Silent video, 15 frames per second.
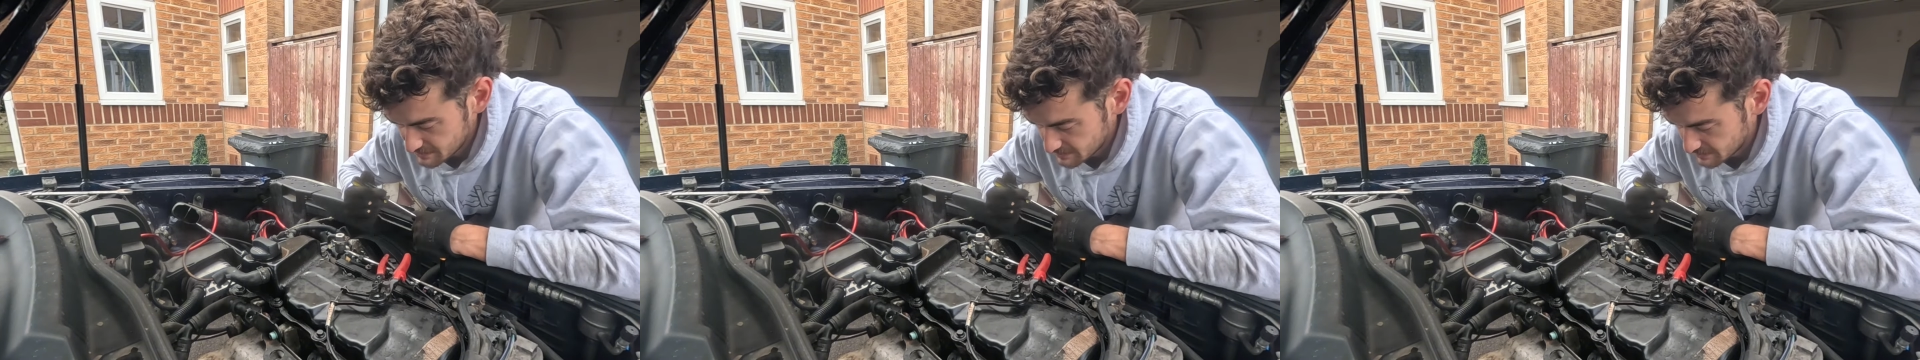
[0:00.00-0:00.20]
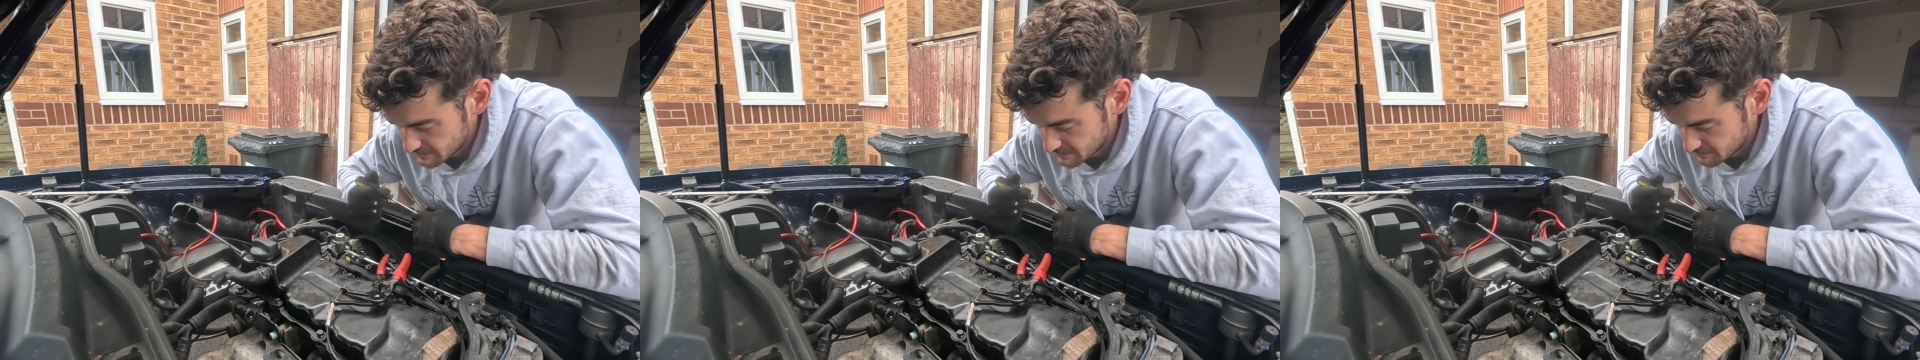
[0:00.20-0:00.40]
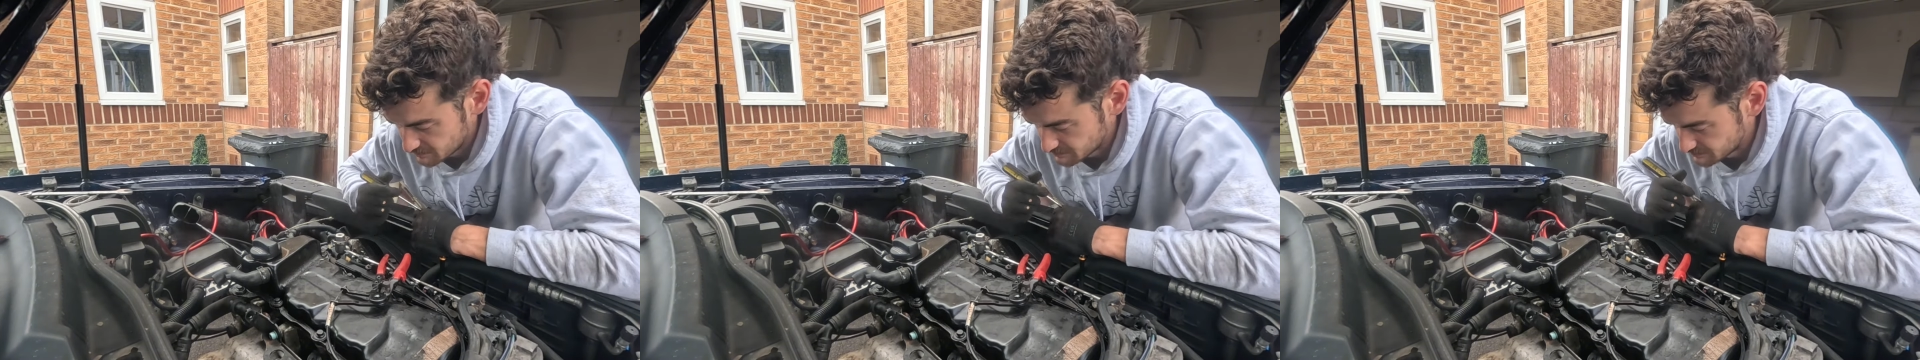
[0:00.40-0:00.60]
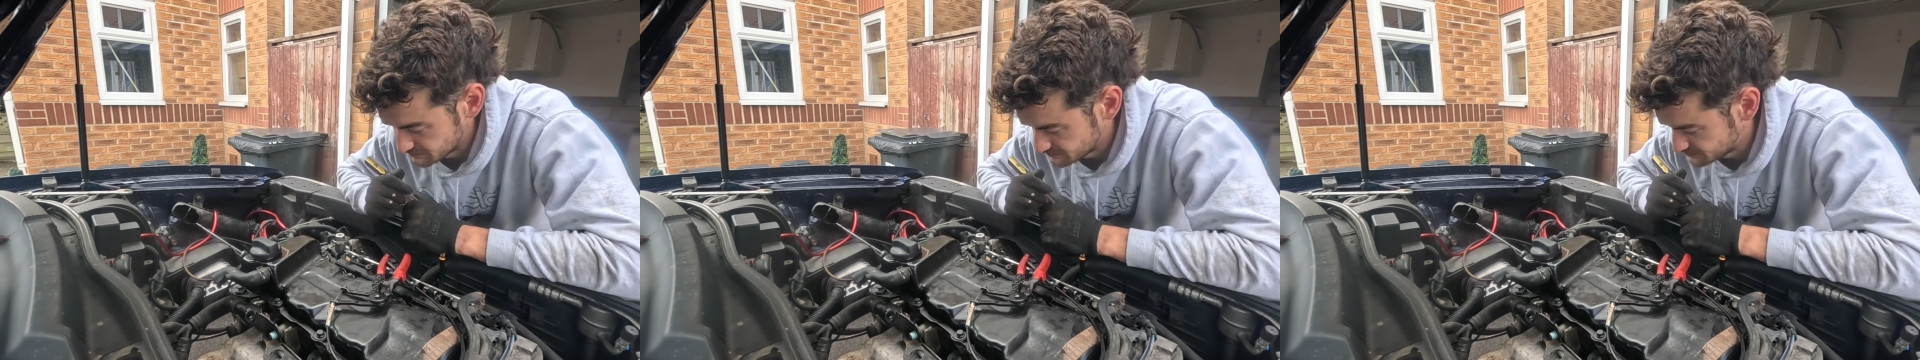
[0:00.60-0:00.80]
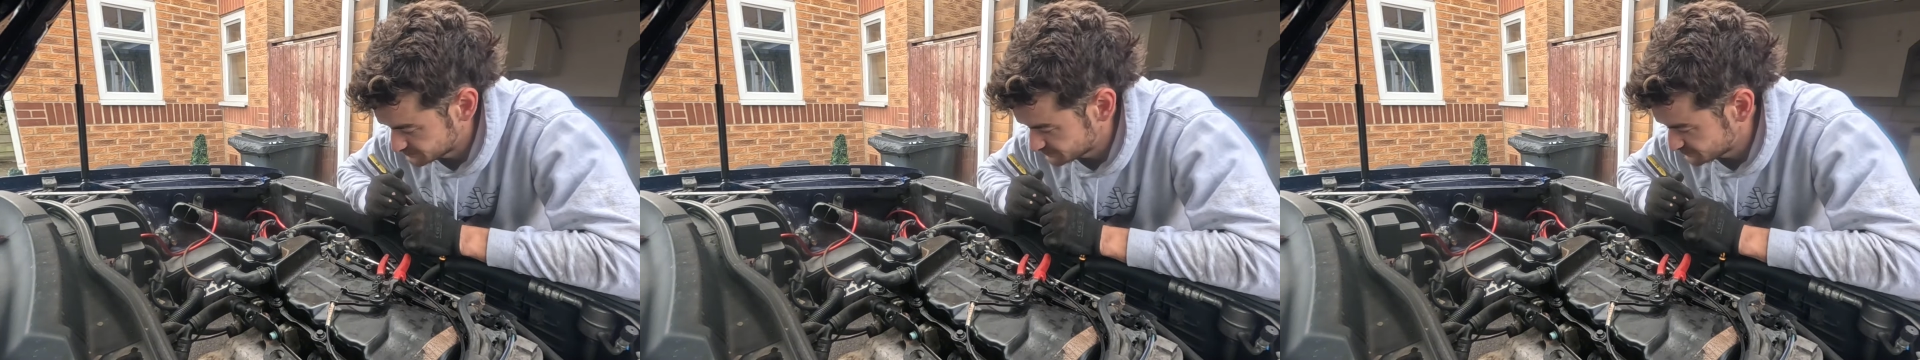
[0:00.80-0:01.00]

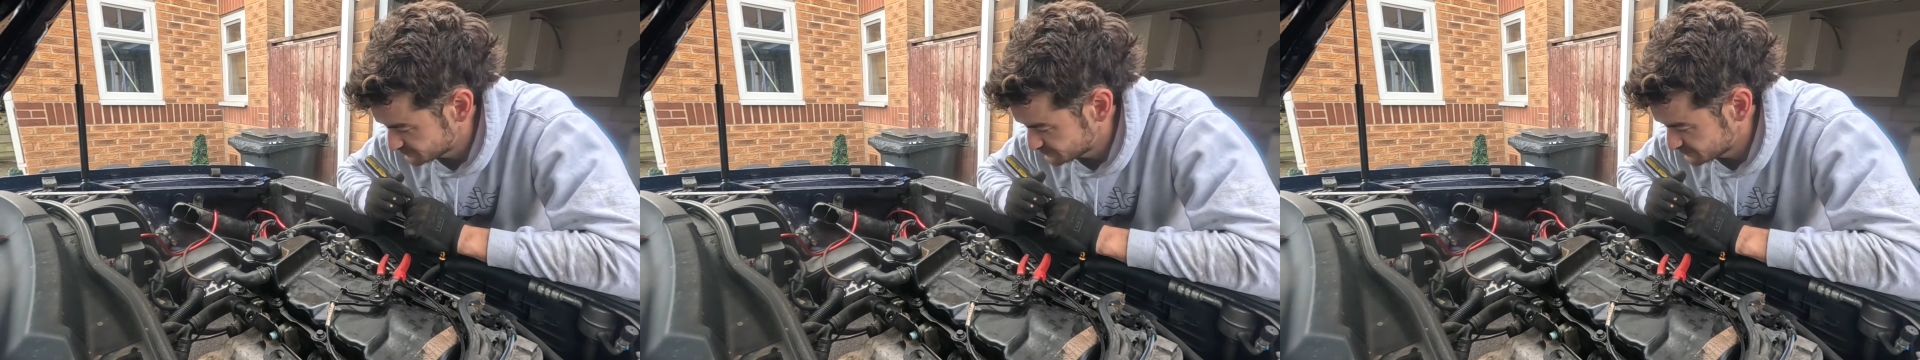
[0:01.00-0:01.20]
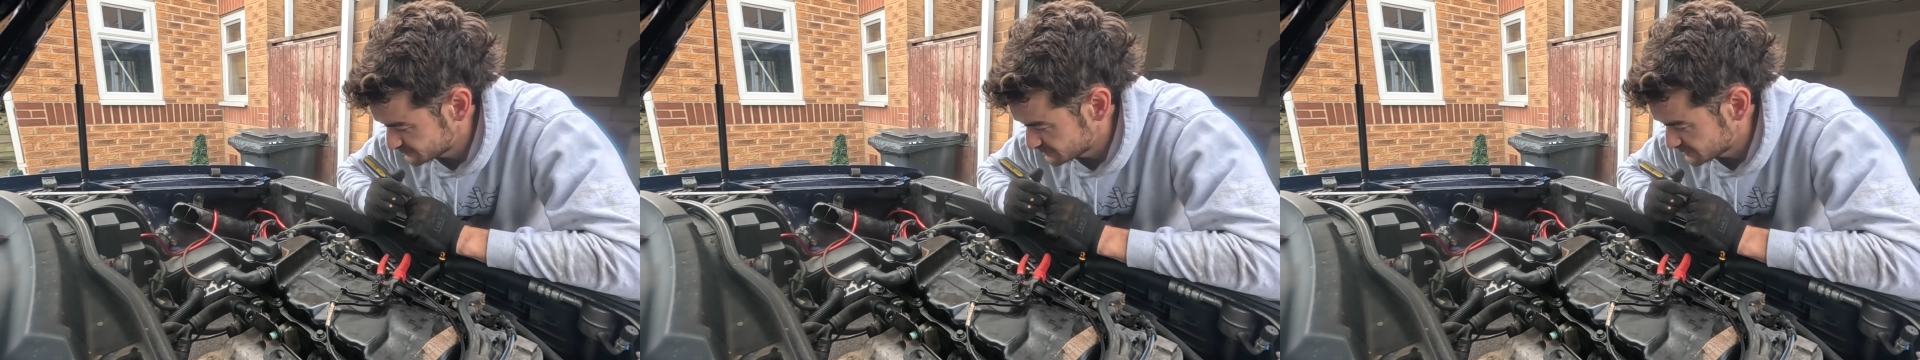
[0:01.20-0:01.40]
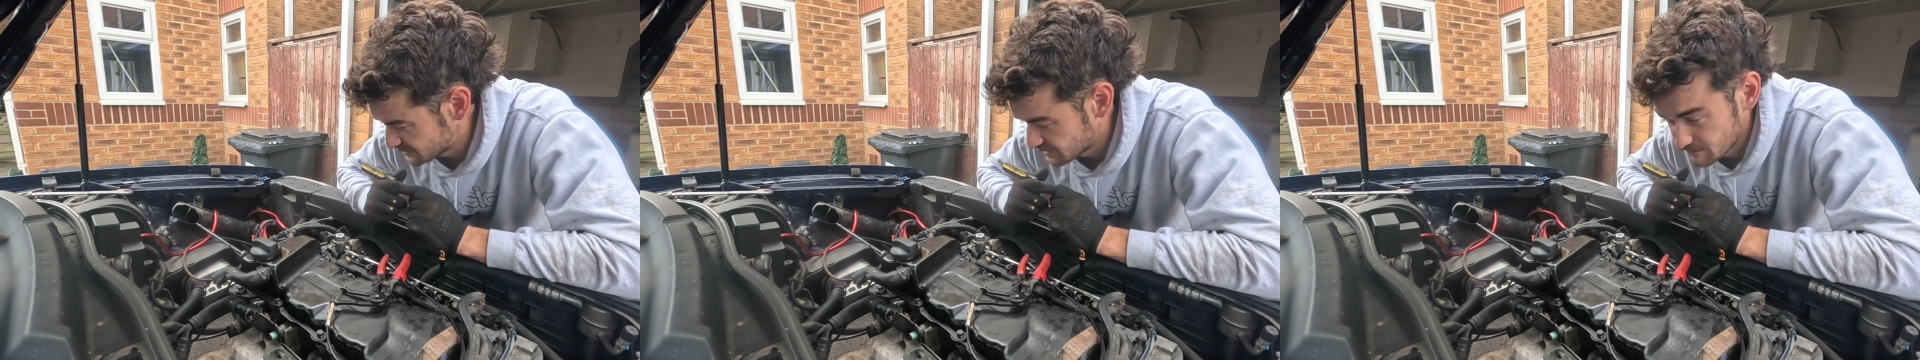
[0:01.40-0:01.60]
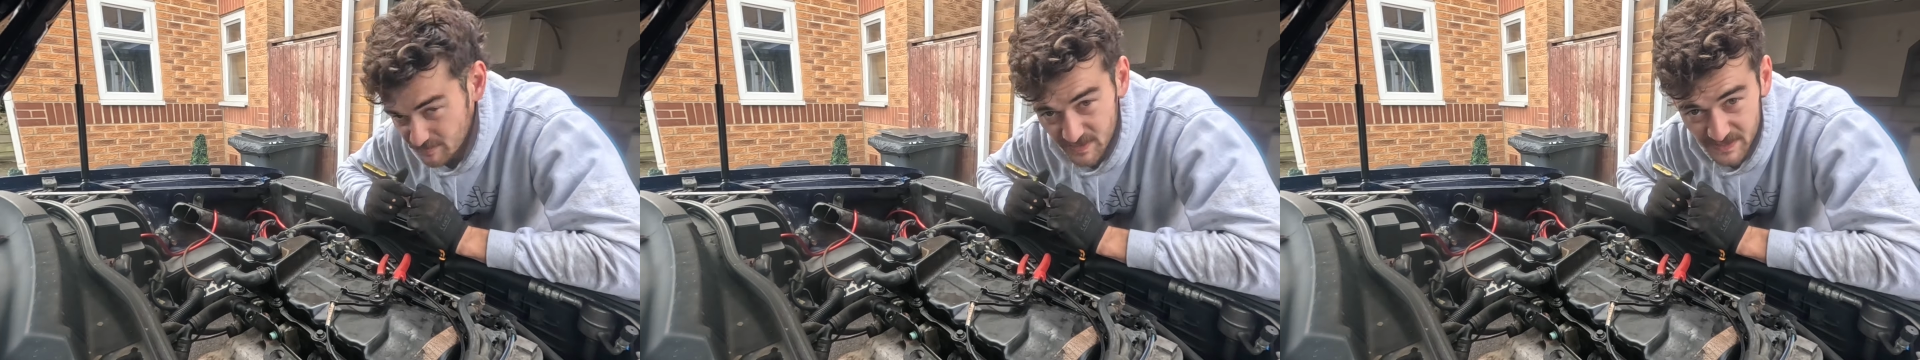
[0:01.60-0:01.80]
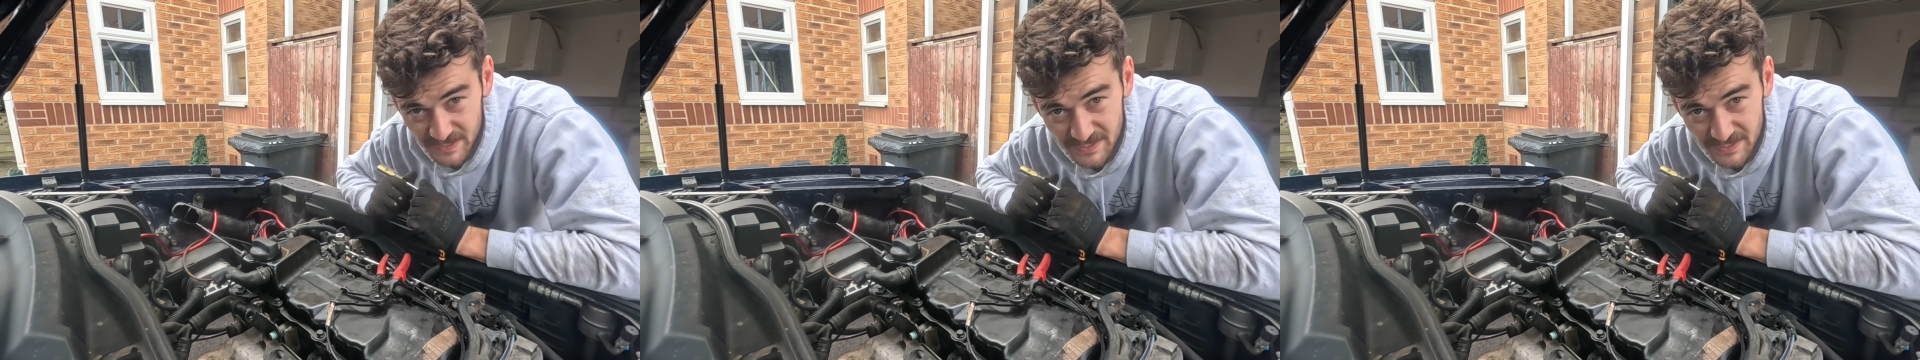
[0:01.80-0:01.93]
I